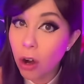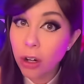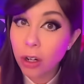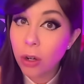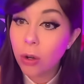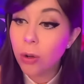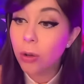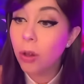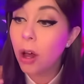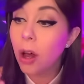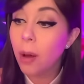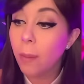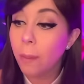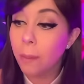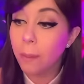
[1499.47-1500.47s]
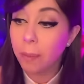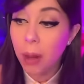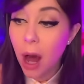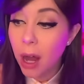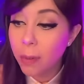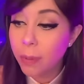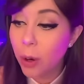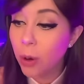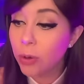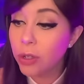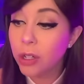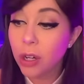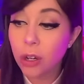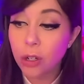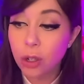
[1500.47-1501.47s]
article, blog
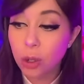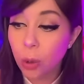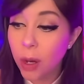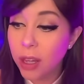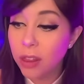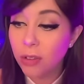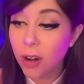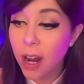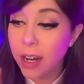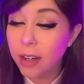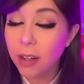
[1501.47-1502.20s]
post, tweet thread